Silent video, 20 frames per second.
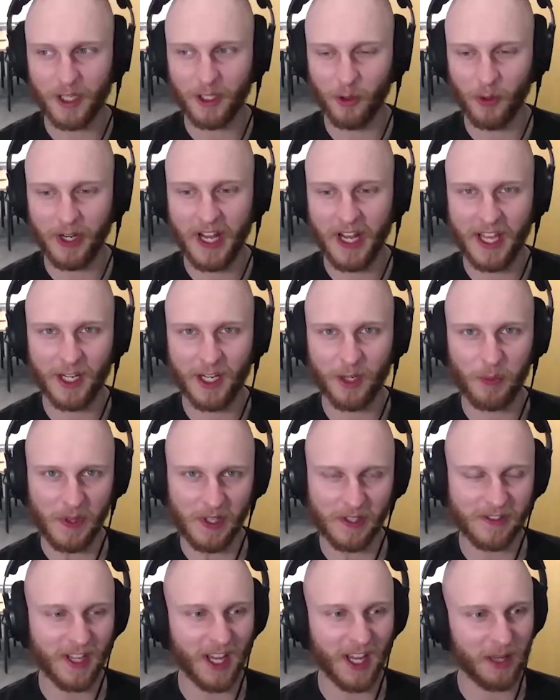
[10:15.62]
don't want to end up in
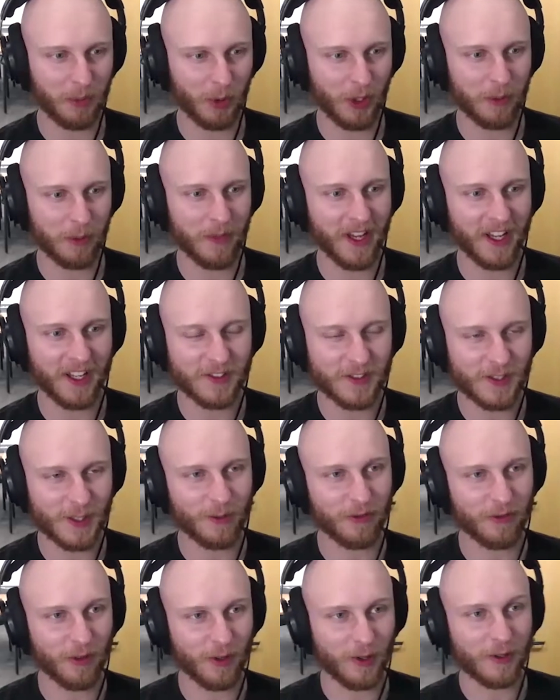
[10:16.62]
the tabloid magazine
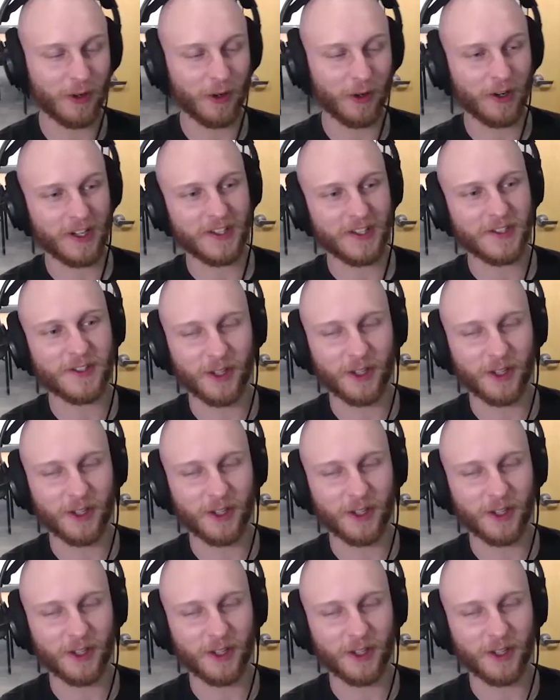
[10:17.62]
for attorneys